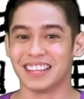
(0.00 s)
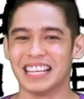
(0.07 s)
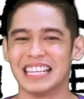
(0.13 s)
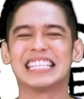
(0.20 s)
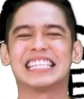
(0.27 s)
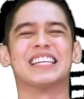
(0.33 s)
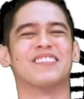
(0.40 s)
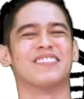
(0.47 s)

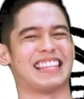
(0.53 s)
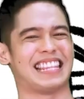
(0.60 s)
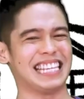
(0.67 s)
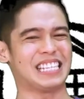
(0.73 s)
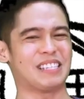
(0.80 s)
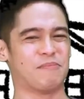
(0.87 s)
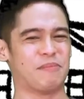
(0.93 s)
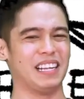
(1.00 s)
So
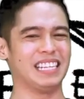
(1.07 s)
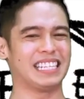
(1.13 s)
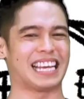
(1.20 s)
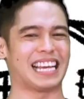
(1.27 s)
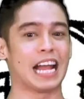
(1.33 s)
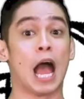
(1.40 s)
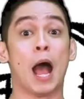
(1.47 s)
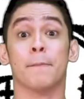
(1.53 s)
this
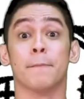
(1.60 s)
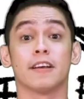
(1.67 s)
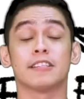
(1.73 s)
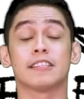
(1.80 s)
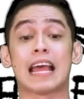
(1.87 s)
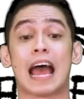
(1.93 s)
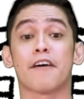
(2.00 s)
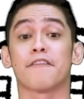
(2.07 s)
building must
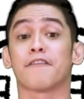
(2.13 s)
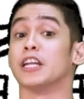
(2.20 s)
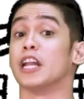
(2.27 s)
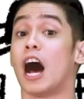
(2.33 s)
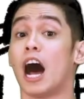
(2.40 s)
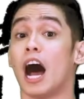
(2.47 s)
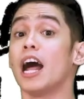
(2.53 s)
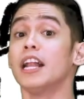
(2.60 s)
have an
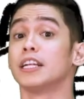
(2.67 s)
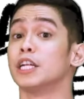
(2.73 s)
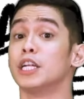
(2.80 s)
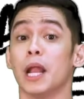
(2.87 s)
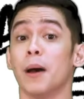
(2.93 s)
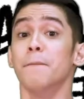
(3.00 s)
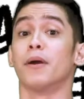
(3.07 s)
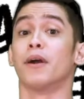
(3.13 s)
odd
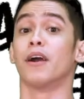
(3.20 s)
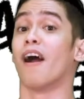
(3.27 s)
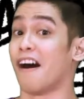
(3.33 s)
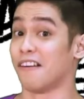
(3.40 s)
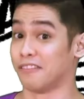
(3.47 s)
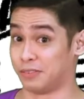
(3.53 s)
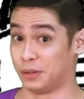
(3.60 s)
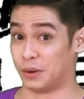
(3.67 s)
number
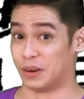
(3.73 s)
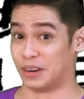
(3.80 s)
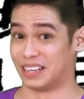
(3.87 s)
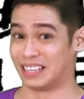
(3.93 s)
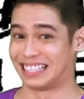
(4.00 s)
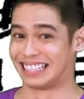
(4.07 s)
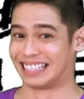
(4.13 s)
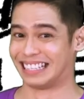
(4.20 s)
of
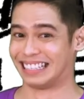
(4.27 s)
floors.